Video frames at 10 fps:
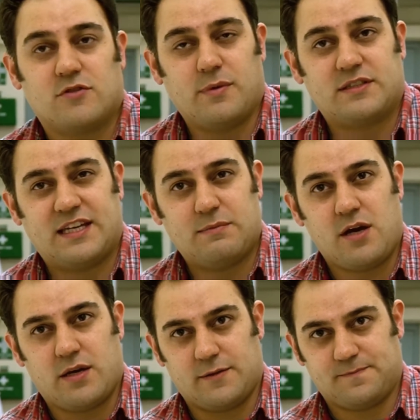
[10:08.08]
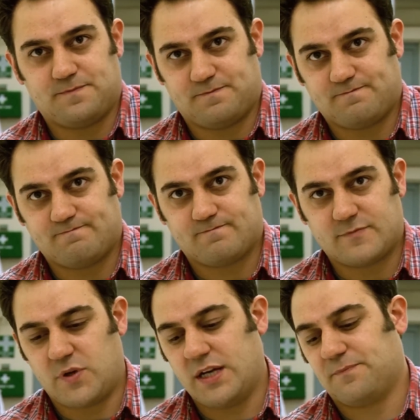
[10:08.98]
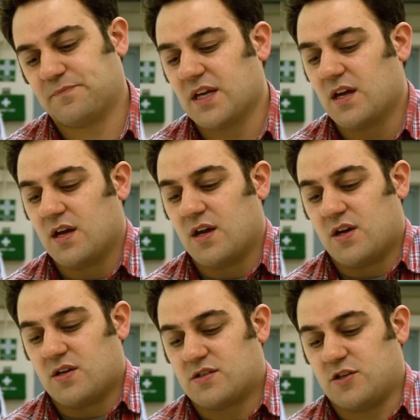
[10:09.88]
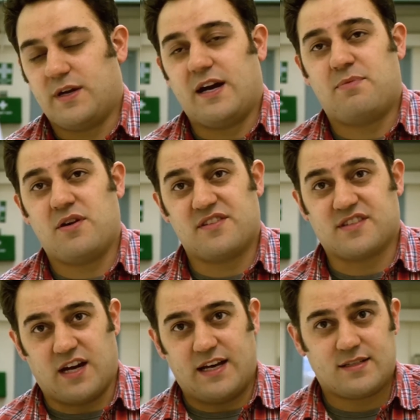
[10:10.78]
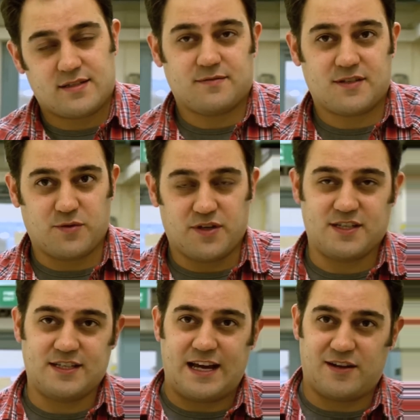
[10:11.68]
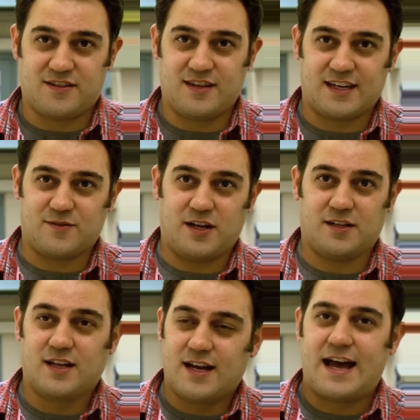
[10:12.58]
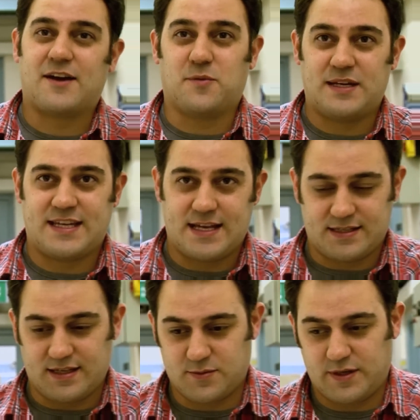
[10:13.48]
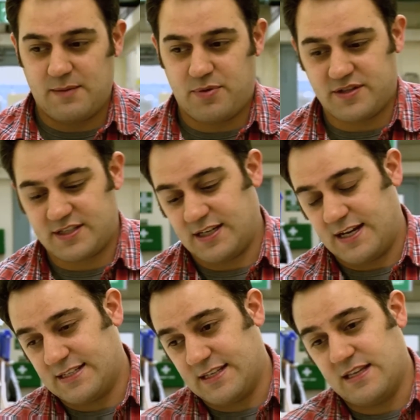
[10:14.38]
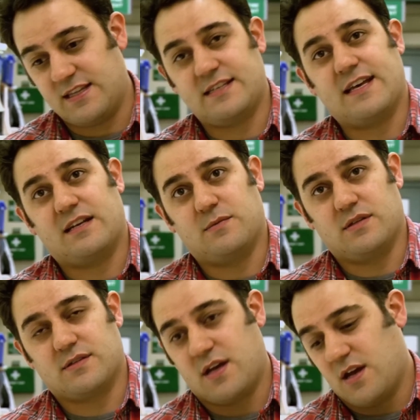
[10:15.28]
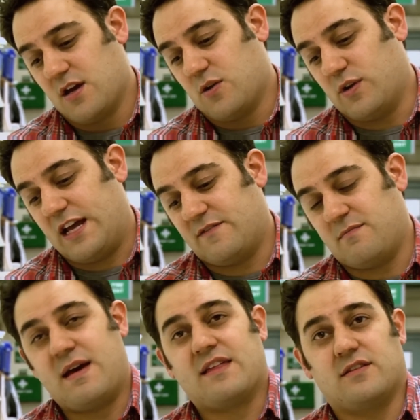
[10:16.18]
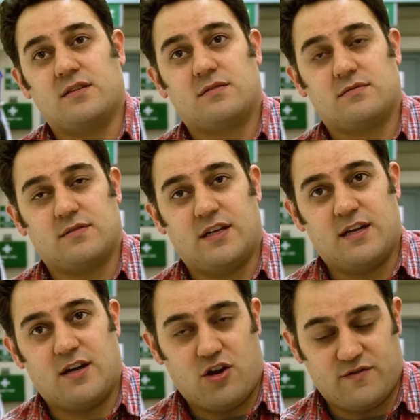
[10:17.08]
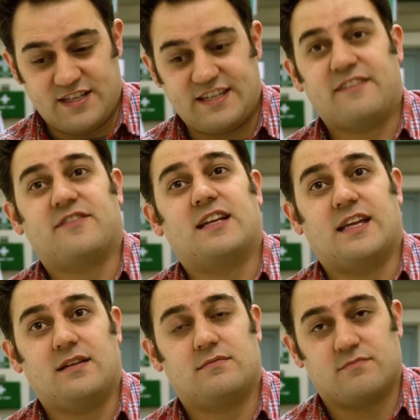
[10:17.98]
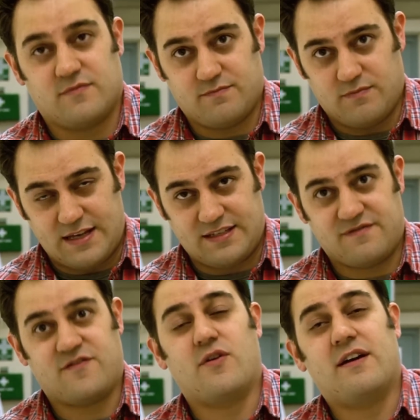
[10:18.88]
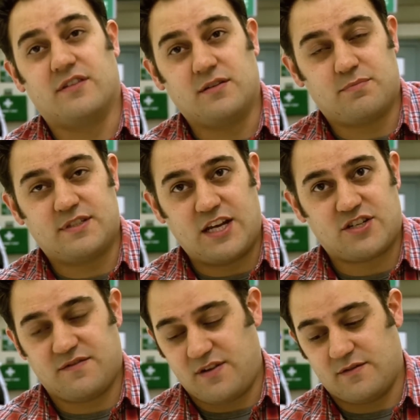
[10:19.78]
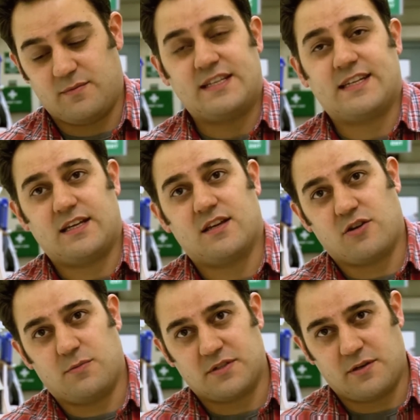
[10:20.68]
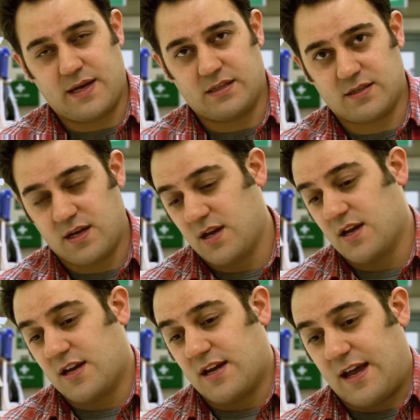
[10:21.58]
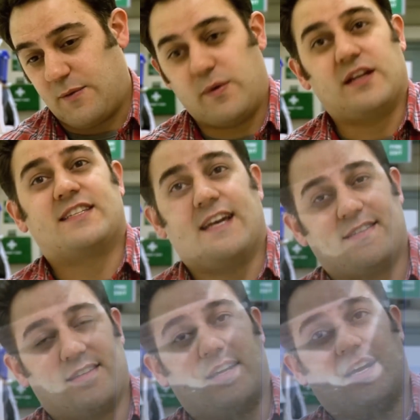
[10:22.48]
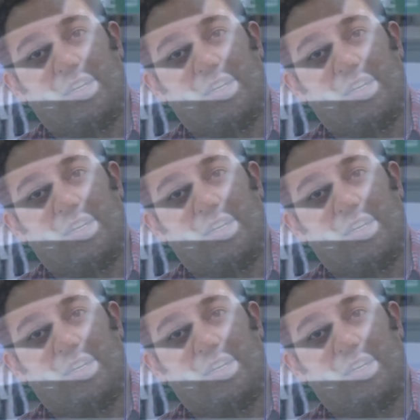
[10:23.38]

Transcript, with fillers: not be able to keep going, right? So we hypothesized, this is what you sit down and you think, well, how can we test this? We hypothesized then that these animals would have a method of indefinitely, as in forever, potentially forever, maintaining their chromosome ends. And we went and tested that